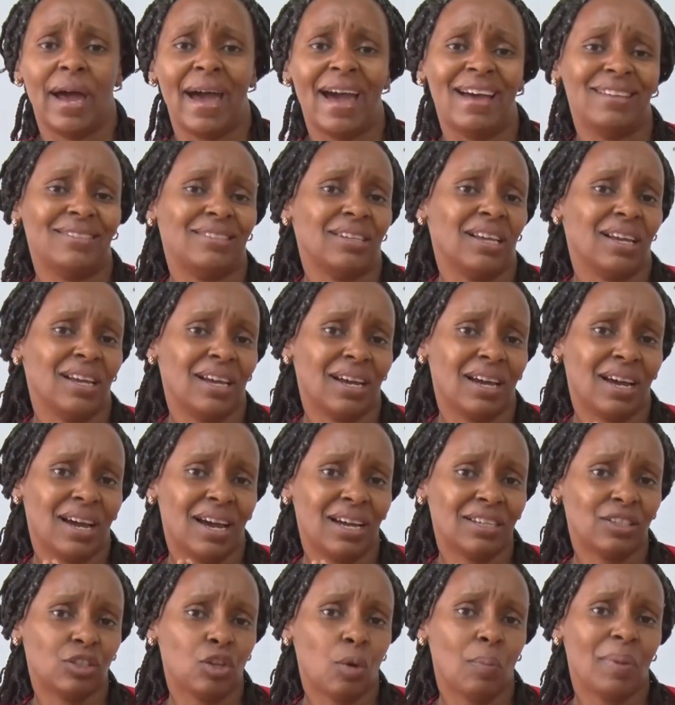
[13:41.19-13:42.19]
as a
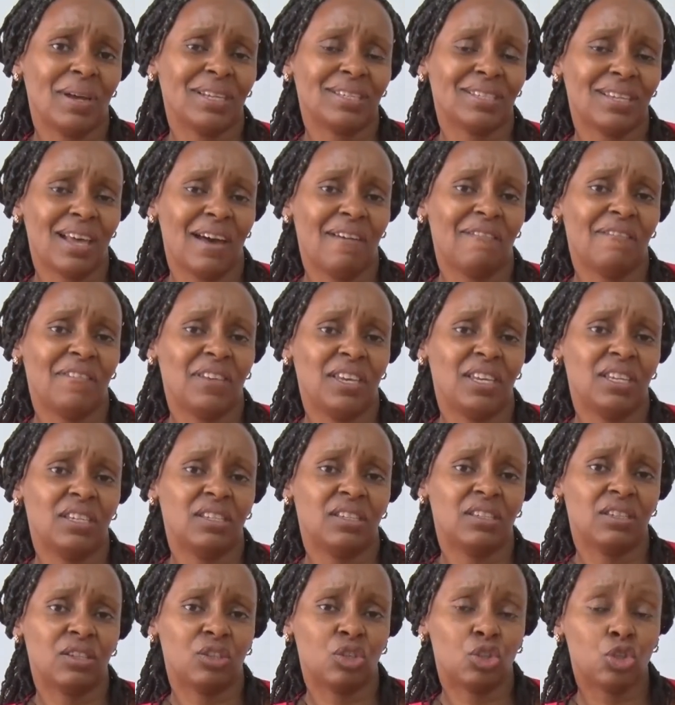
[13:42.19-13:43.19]
customer
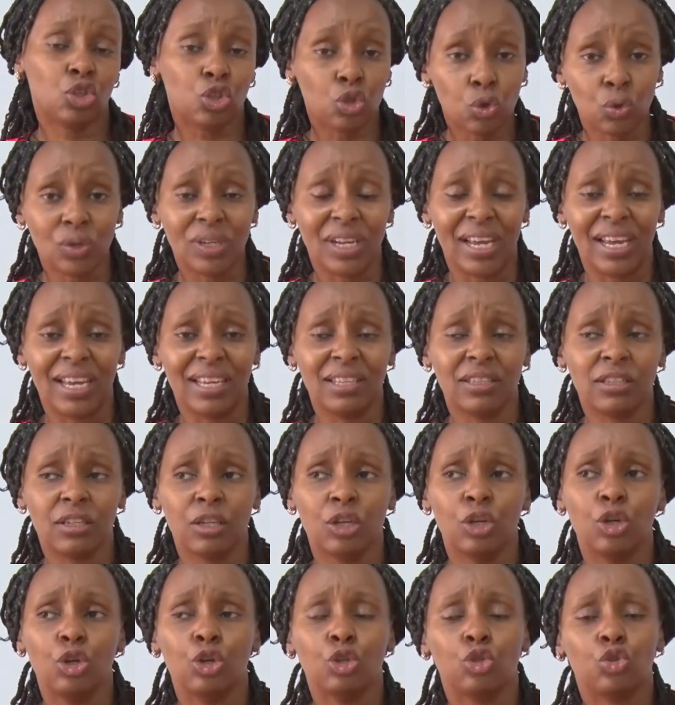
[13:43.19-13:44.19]
service student
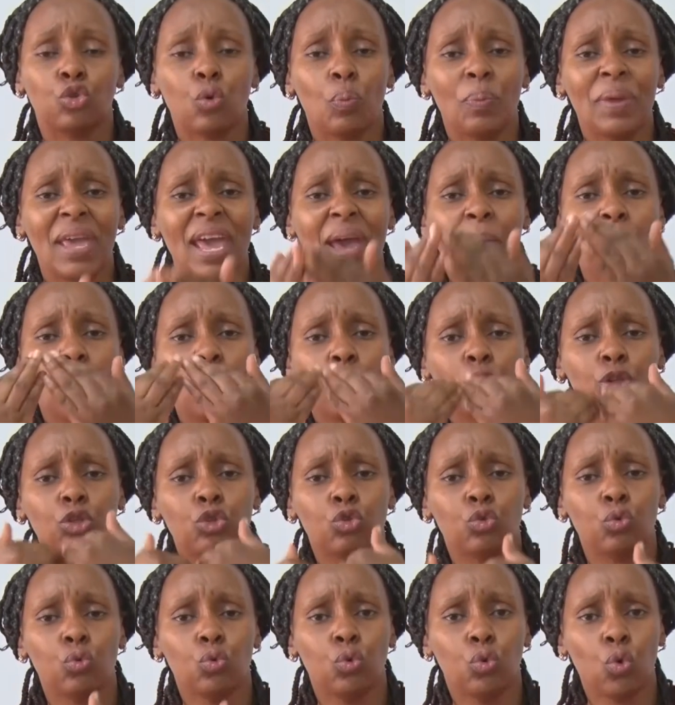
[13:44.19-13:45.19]
to be able
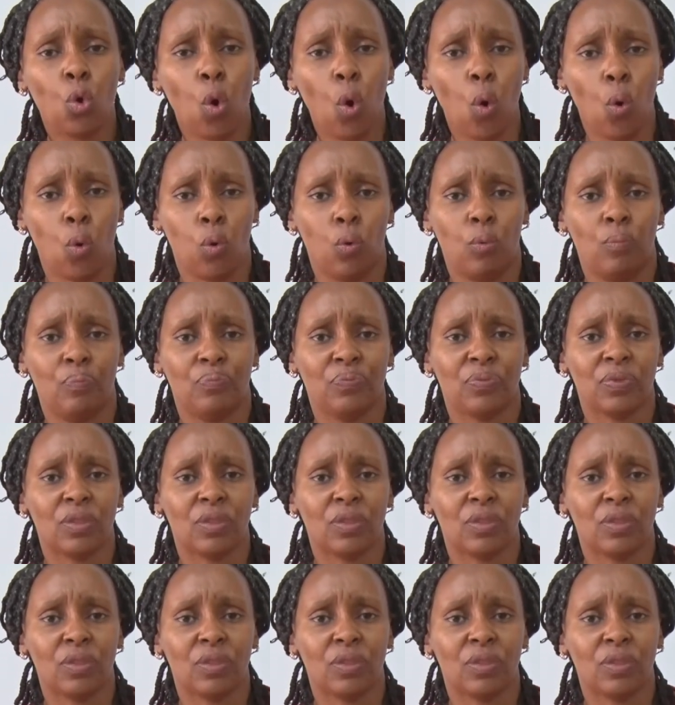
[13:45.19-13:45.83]
to know